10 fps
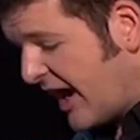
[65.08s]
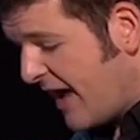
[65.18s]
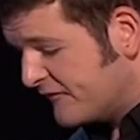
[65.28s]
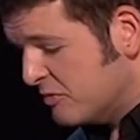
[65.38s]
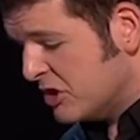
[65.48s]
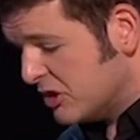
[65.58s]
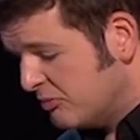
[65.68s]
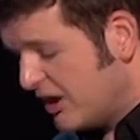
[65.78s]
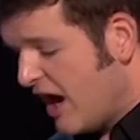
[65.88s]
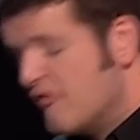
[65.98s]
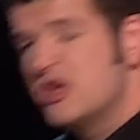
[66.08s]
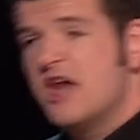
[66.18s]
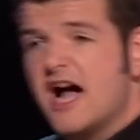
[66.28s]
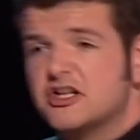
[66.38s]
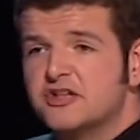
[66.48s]
time for me. But I
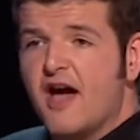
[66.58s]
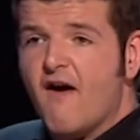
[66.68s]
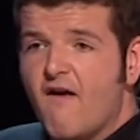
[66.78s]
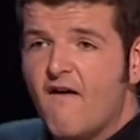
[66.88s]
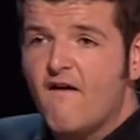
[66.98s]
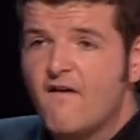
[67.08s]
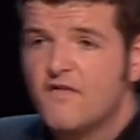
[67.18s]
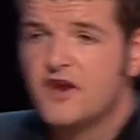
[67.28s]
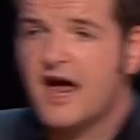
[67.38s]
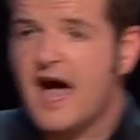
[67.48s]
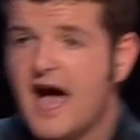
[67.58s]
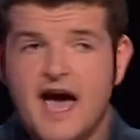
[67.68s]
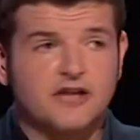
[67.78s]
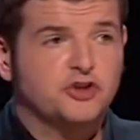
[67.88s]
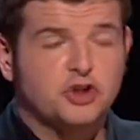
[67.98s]
realize now that I
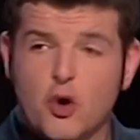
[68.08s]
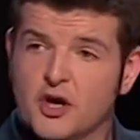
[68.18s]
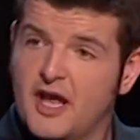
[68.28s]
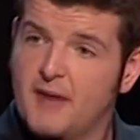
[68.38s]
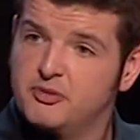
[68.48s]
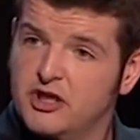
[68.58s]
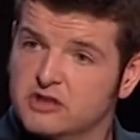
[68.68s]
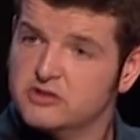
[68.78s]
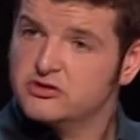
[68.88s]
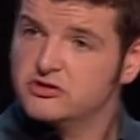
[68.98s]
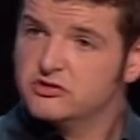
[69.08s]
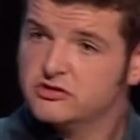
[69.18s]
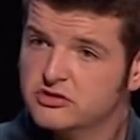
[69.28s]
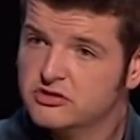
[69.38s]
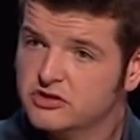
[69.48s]
had to go to that place
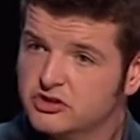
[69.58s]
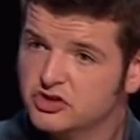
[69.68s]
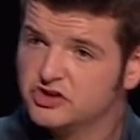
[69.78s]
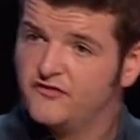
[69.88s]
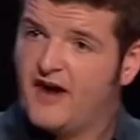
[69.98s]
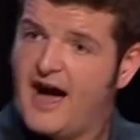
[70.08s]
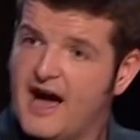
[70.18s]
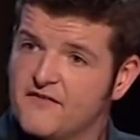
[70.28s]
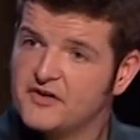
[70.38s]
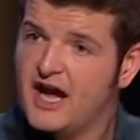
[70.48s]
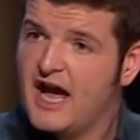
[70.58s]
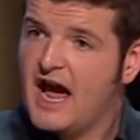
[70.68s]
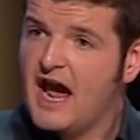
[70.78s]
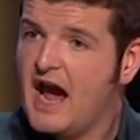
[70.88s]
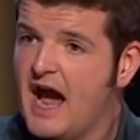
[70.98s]
to survive. And I,
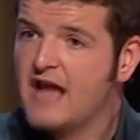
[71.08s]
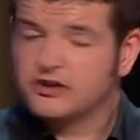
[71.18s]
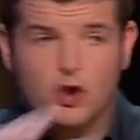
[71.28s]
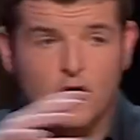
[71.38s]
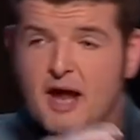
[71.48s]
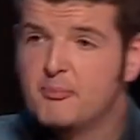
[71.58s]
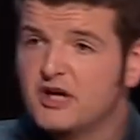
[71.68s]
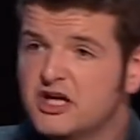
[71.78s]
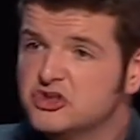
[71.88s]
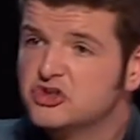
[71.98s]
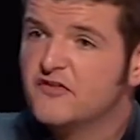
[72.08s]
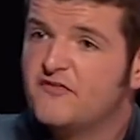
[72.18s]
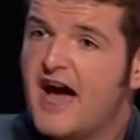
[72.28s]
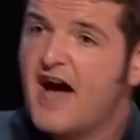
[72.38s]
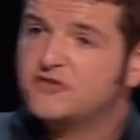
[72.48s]
I had to go to that place and
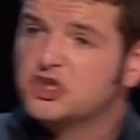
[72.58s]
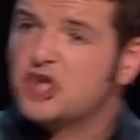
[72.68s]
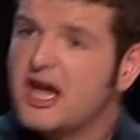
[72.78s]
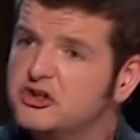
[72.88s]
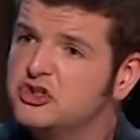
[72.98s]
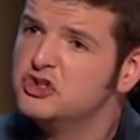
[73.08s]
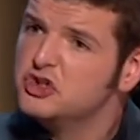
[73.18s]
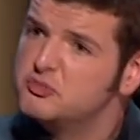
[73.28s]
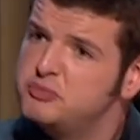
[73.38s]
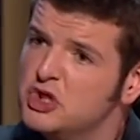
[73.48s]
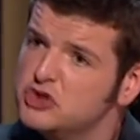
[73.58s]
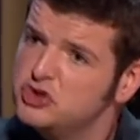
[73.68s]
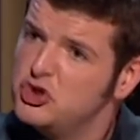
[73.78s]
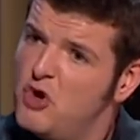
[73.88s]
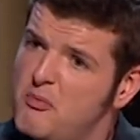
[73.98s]
survive to get to this
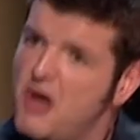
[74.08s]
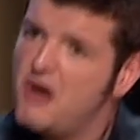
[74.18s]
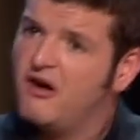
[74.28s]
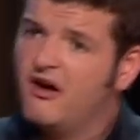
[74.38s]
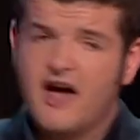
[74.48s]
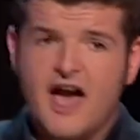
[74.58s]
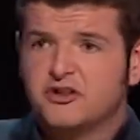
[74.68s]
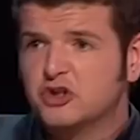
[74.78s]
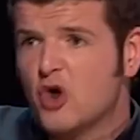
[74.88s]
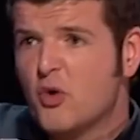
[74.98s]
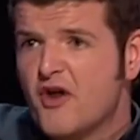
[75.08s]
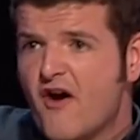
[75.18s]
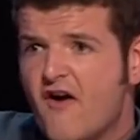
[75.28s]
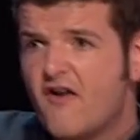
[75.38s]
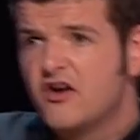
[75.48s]
place. You know, man? I had to go
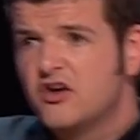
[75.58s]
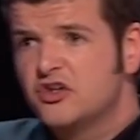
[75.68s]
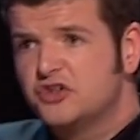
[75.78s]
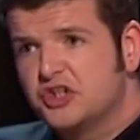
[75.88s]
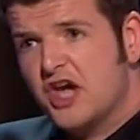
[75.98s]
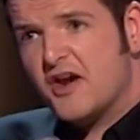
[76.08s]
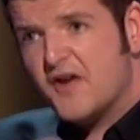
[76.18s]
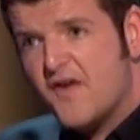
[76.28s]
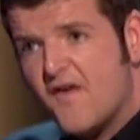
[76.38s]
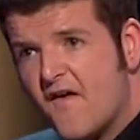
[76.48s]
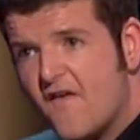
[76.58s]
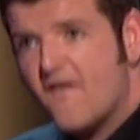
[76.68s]
there to get here.